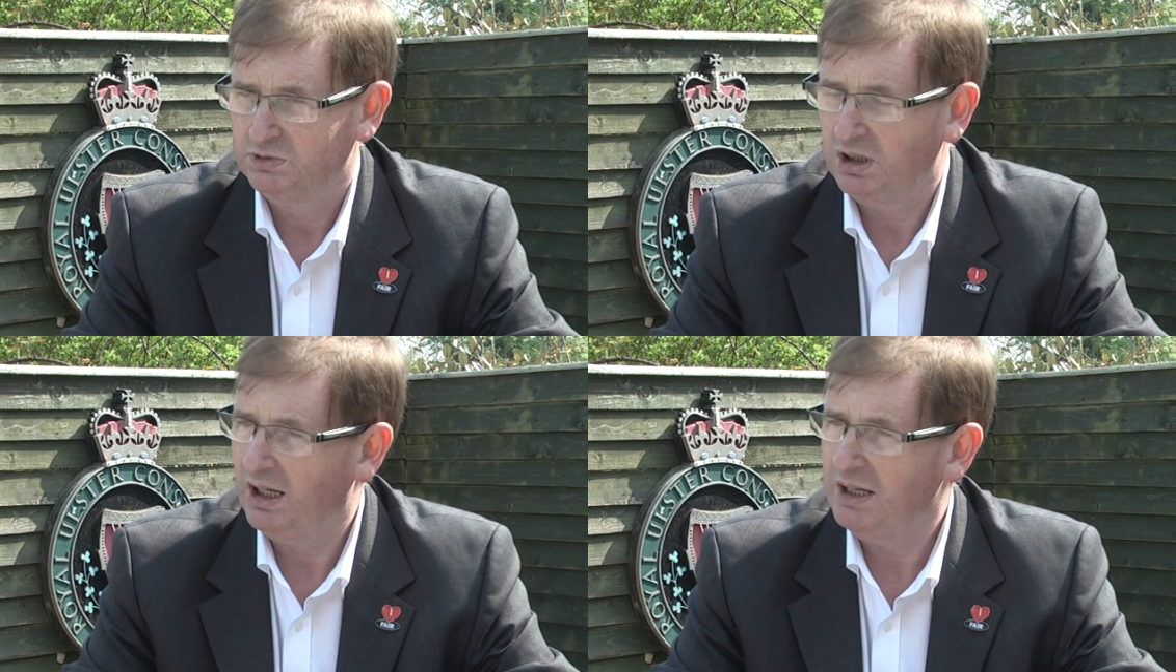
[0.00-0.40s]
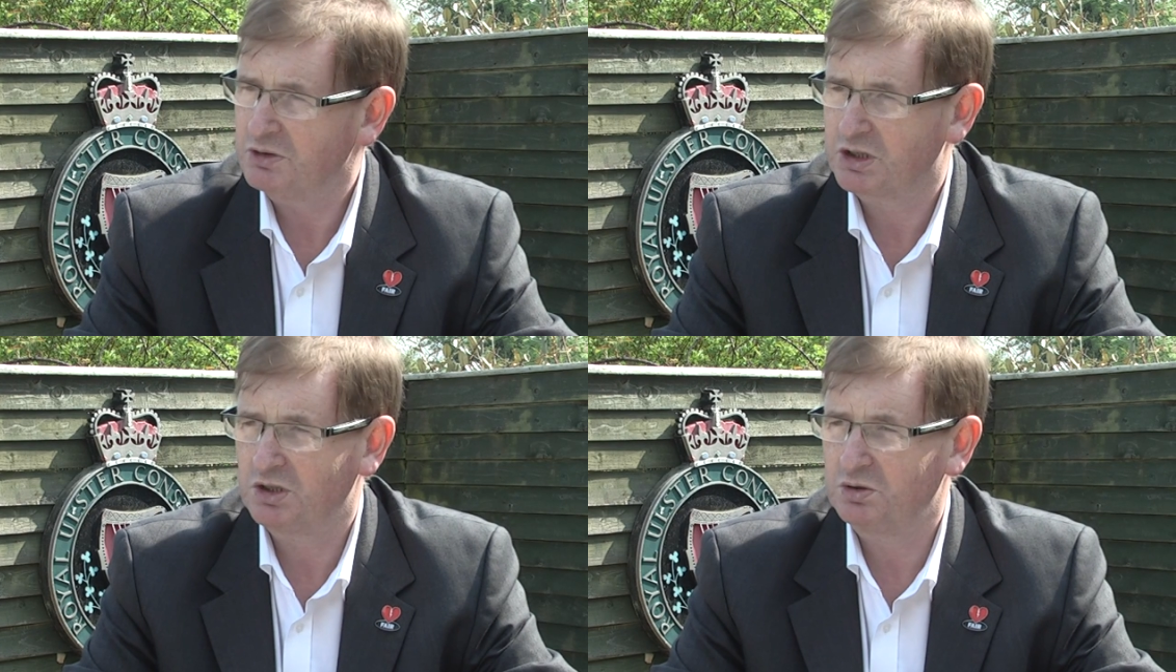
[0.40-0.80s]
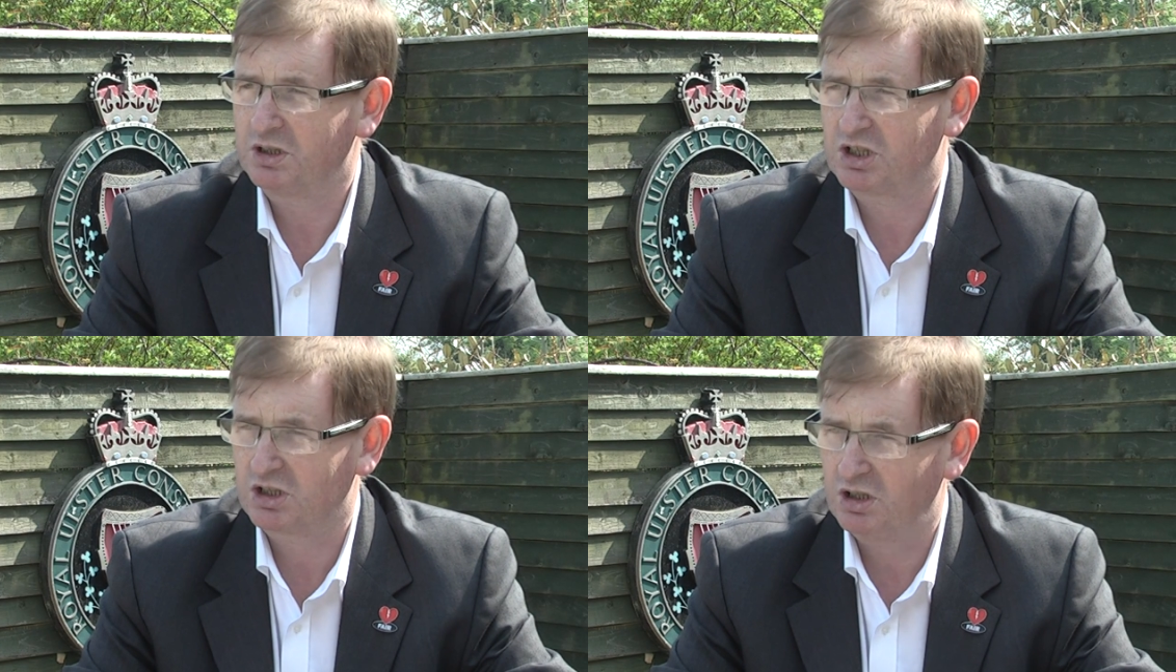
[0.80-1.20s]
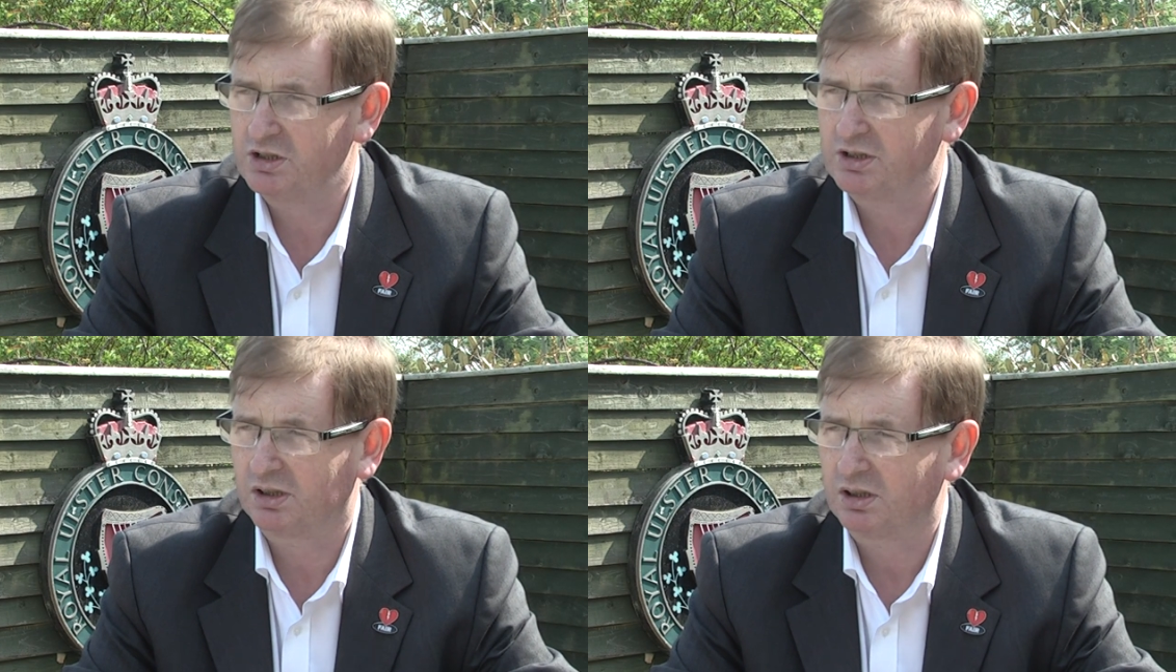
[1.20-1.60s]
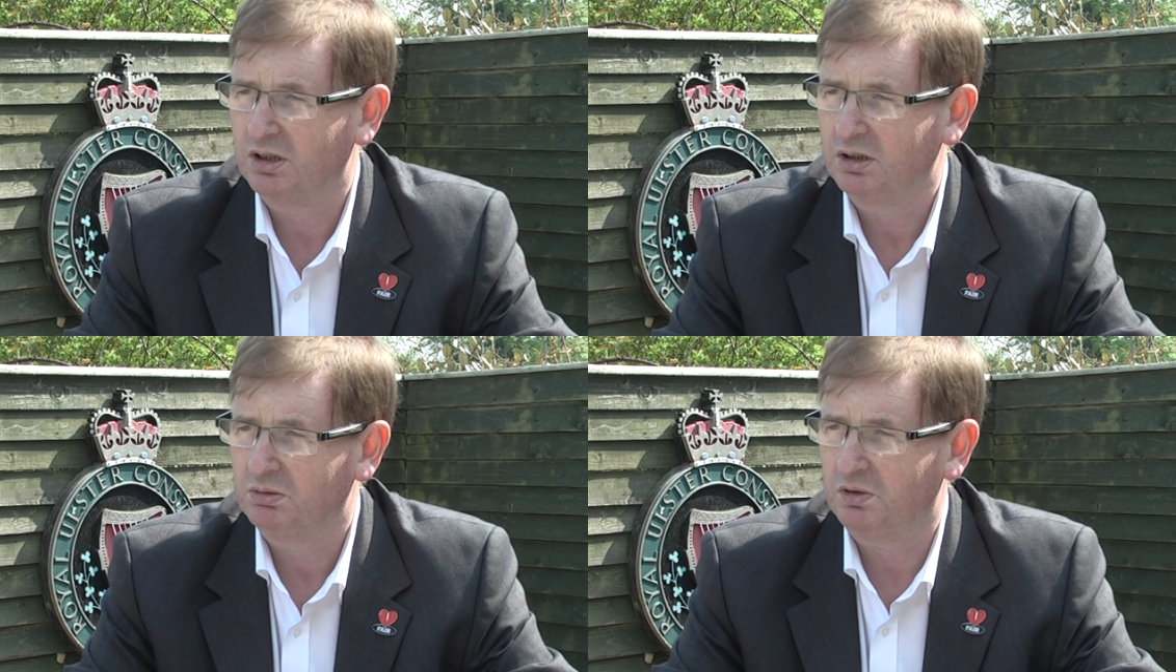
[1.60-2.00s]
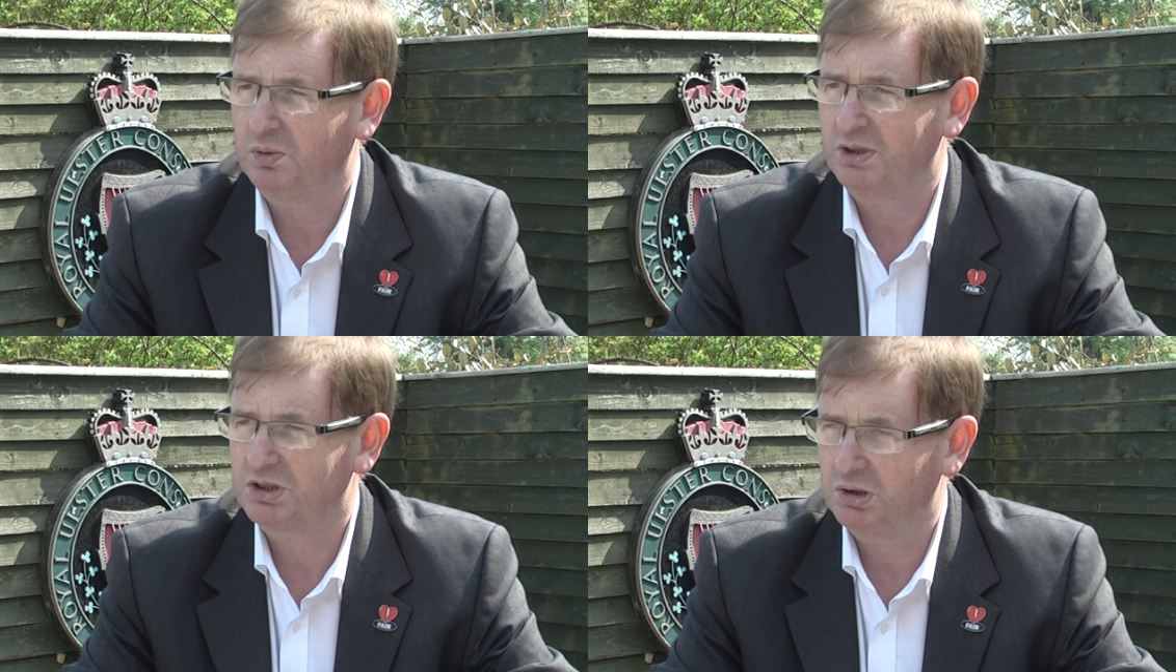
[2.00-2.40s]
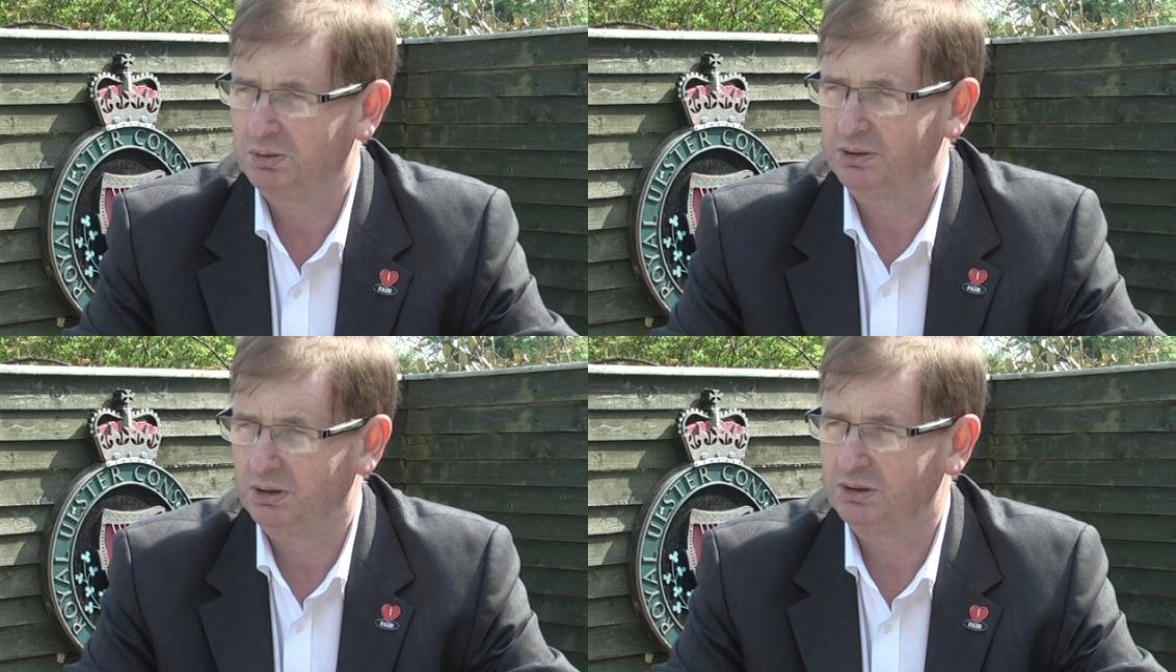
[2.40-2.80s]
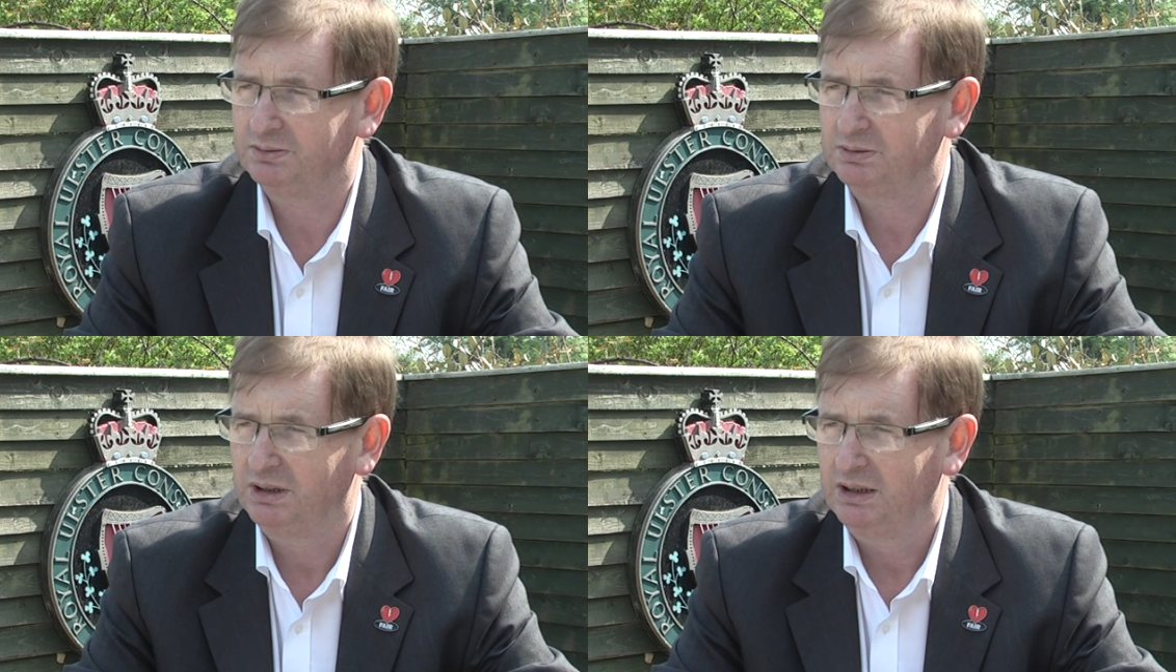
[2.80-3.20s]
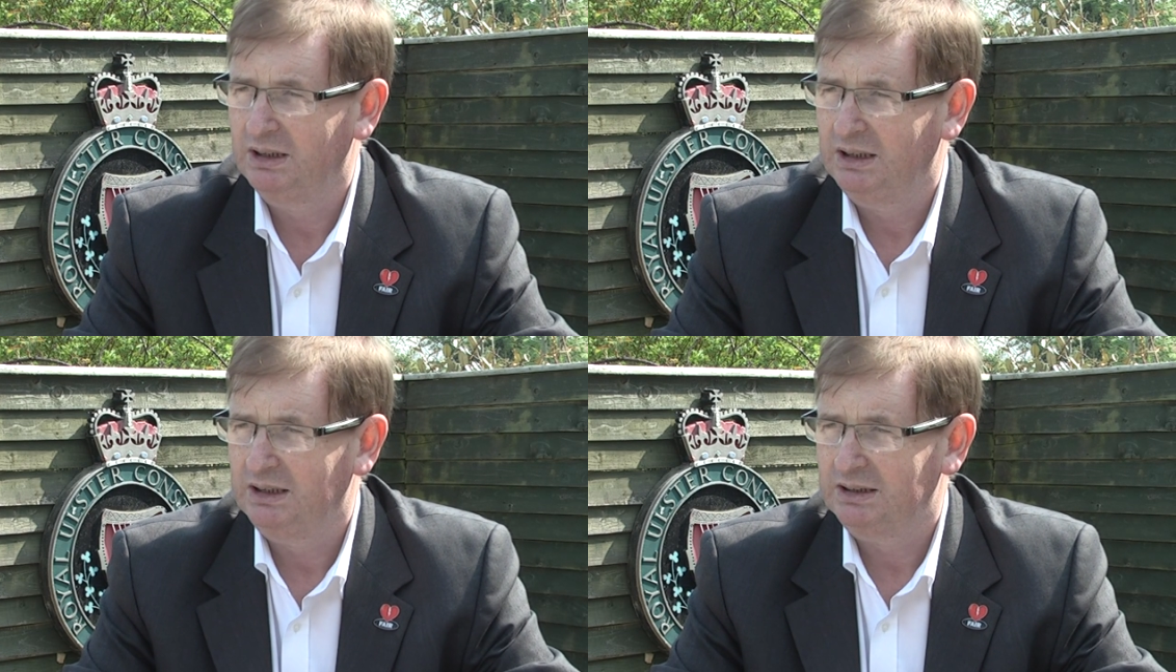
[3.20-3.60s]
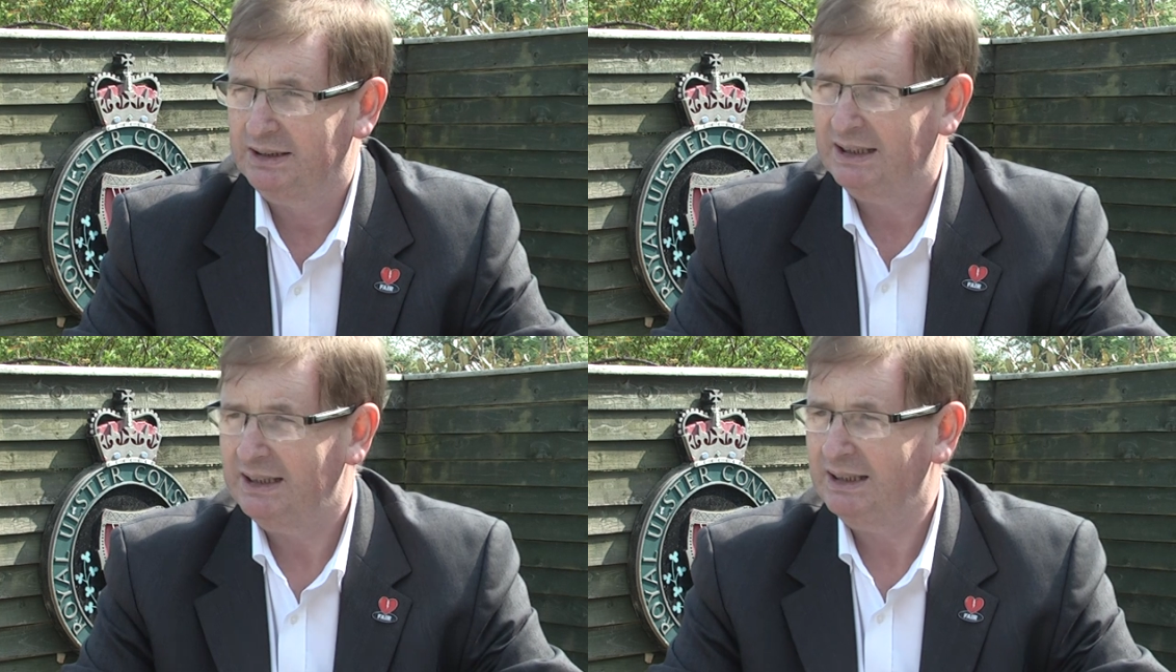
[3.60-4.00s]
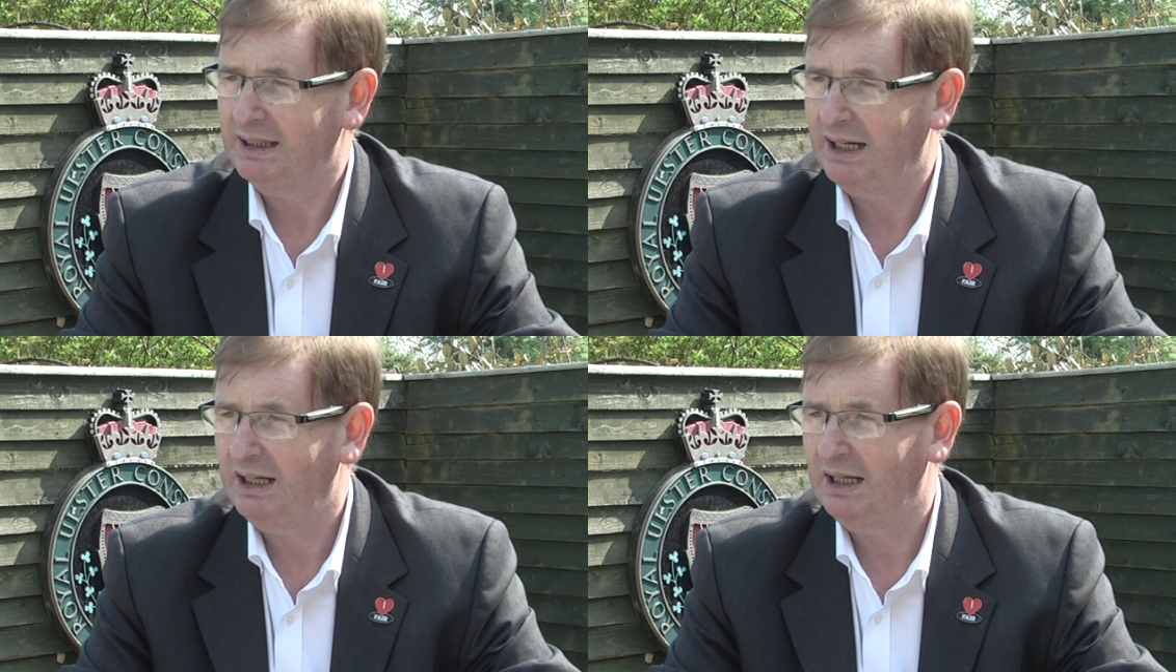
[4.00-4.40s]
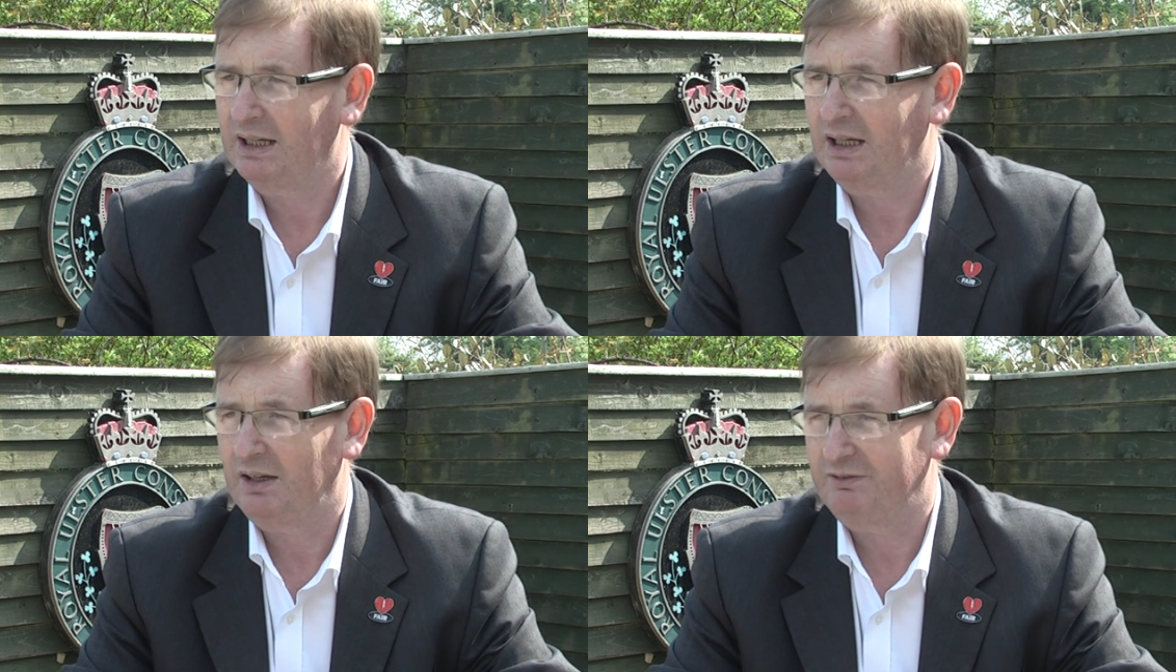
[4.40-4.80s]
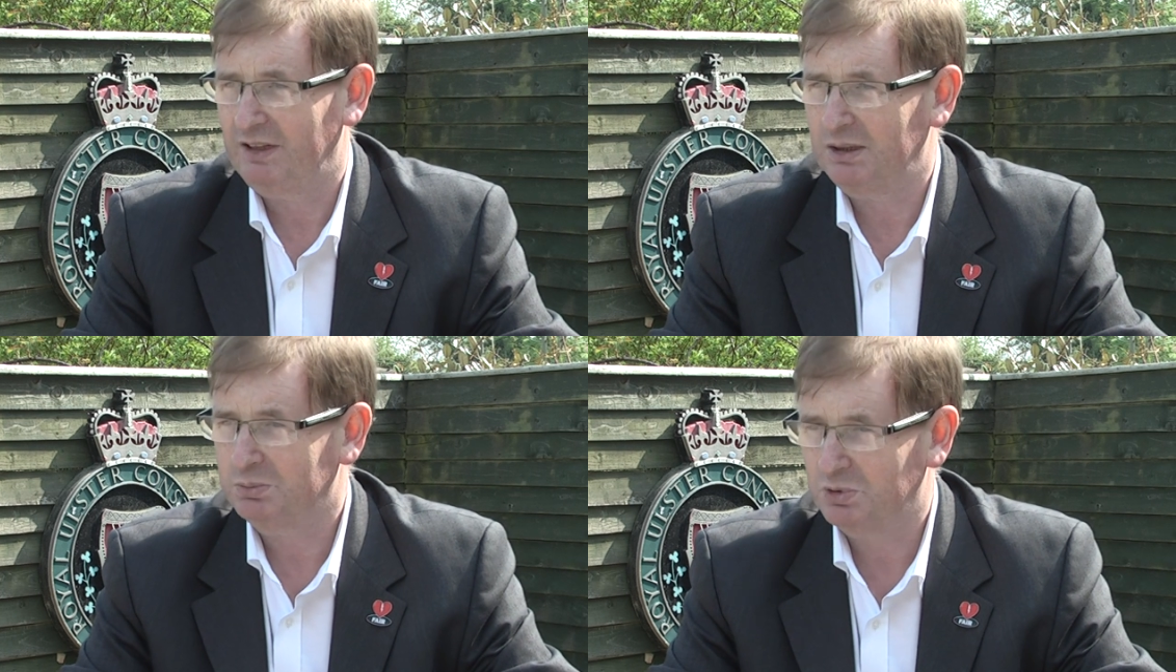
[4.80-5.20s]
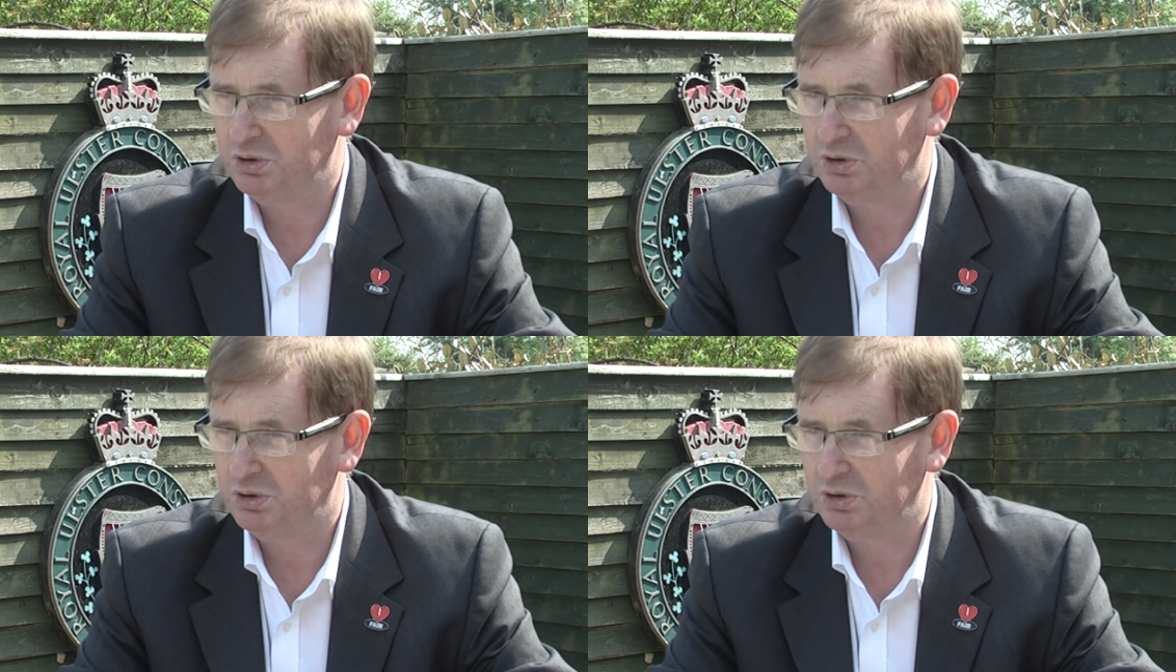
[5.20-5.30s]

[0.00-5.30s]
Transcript: Now, I was so disgusted with what's going on. Today, I had a film